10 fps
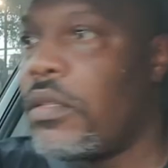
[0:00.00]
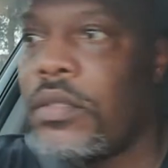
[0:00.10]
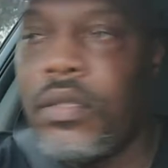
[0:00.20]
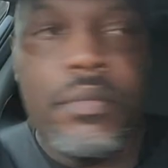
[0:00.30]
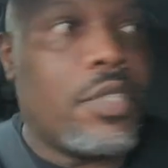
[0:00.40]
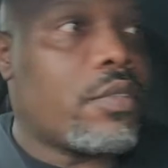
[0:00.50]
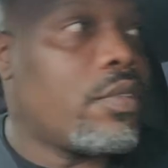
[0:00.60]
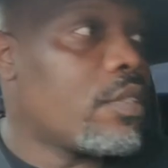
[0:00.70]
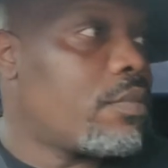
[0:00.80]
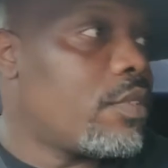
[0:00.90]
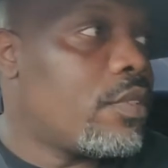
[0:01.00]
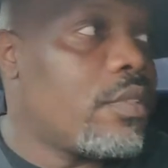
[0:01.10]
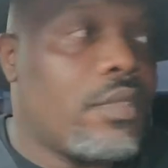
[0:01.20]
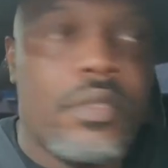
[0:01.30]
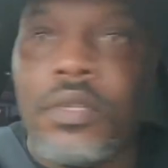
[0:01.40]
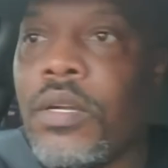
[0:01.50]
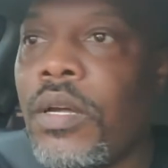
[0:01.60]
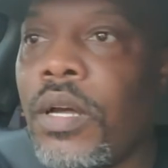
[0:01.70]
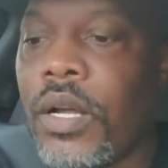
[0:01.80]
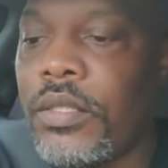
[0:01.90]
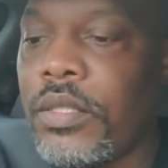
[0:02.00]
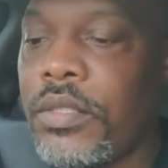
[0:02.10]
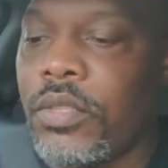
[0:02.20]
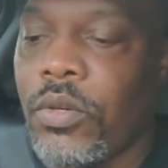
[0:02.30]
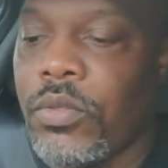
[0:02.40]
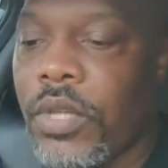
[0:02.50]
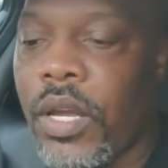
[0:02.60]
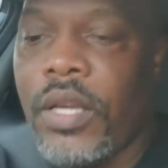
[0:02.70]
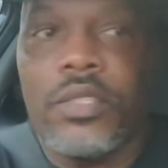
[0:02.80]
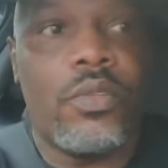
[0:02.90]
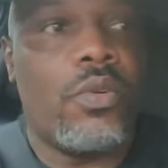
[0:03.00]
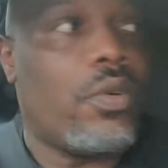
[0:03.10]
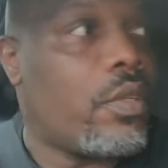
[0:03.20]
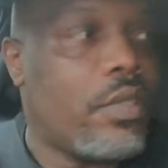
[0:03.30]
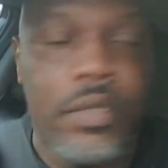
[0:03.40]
Gee, Christmas. I just told you I had your order.